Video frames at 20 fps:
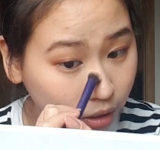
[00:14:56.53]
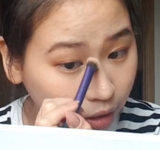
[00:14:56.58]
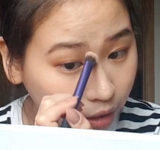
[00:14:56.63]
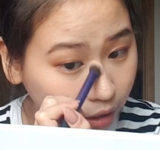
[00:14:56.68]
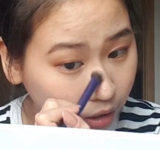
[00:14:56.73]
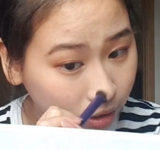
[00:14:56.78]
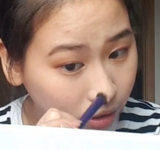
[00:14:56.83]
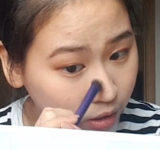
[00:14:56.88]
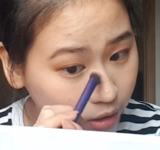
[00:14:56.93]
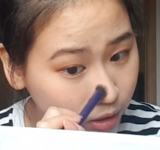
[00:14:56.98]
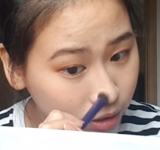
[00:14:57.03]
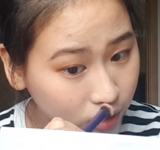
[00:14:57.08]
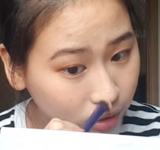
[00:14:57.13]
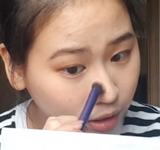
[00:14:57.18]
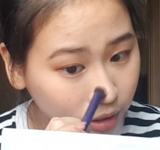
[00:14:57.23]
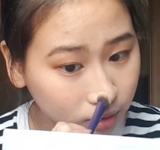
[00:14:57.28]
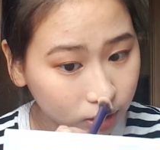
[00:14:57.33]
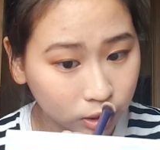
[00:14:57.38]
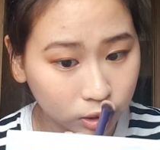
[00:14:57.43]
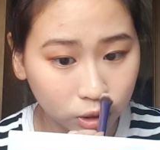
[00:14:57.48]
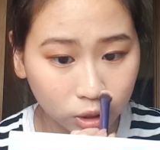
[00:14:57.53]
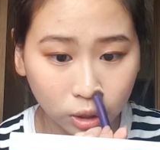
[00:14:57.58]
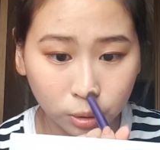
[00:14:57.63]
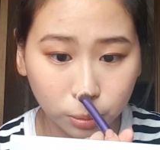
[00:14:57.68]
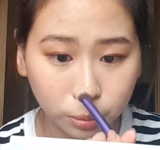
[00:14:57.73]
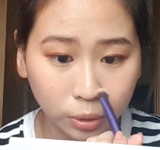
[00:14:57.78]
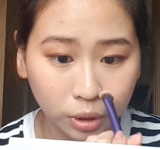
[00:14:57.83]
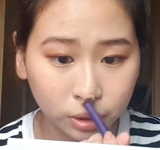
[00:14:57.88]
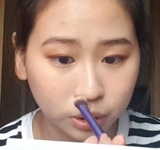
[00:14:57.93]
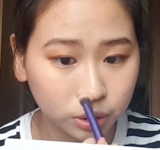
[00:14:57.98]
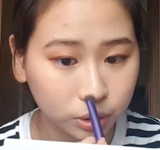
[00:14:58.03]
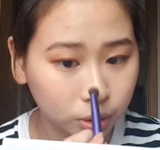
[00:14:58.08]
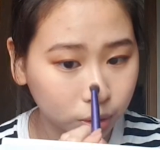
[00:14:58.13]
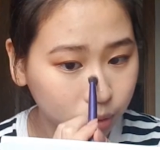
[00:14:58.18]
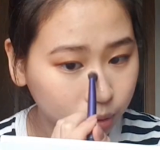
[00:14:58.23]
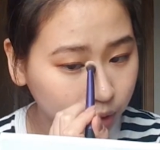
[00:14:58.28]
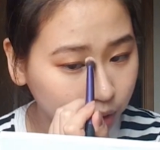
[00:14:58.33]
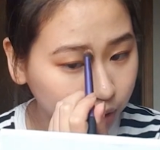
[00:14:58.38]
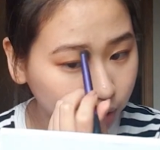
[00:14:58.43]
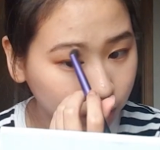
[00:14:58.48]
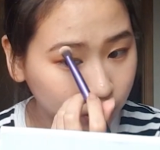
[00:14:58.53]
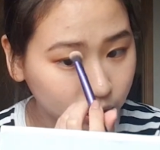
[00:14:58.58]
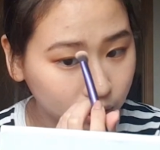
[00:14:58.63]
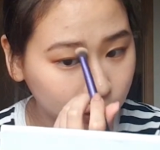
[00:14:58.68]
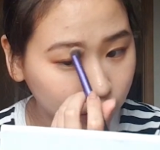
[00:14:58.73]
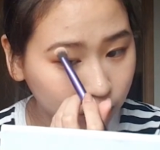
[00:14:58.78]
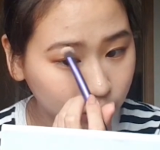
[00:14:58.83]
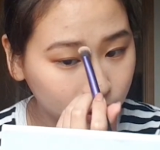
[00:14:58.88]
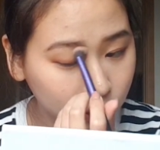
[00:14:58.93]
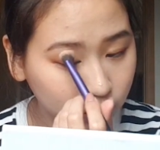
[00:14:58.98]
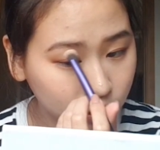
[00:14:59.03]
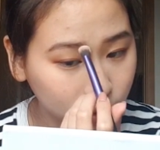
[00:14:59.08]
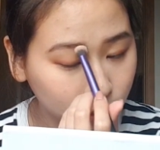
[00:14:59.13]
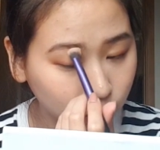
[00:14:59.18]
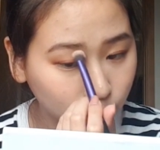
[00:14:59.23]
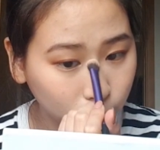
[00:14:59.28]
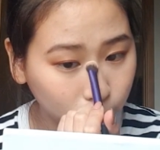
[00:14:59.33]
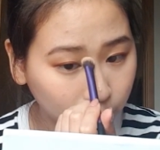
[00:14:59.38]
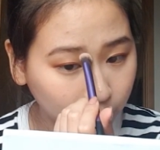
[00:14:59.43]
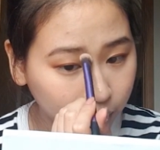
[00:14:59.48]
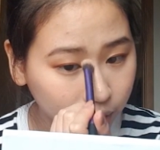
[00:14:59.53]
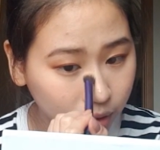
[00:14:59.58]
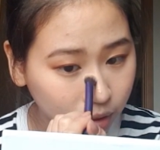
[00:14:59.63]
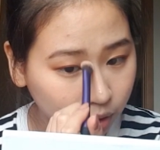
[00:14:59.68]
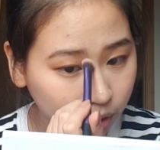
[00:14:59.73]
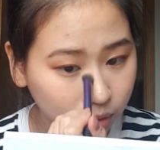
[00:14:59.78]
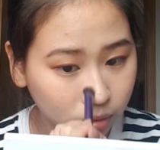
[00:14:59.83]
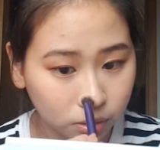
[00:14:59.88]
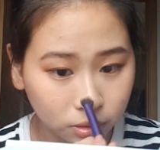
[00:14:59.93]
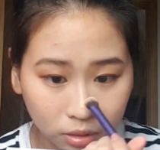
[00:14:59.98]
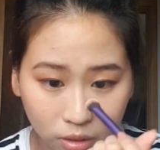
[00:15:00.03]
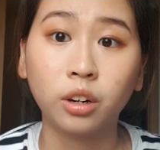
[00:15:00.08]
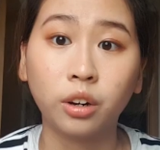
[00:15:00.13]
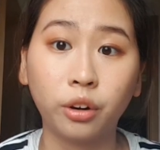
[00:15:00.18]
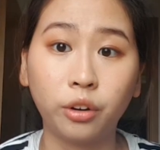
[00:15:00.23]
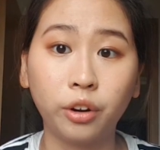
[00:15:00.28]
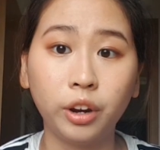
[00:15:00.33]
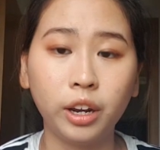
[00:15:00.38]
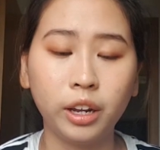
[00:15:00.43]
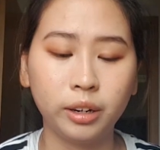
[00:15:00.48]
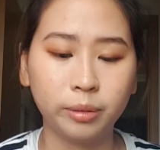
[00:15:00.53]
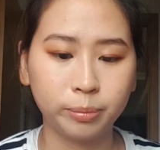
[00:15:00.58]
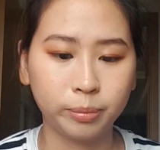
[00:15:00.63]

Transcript: And this does the job well so I just don't mind it. Great!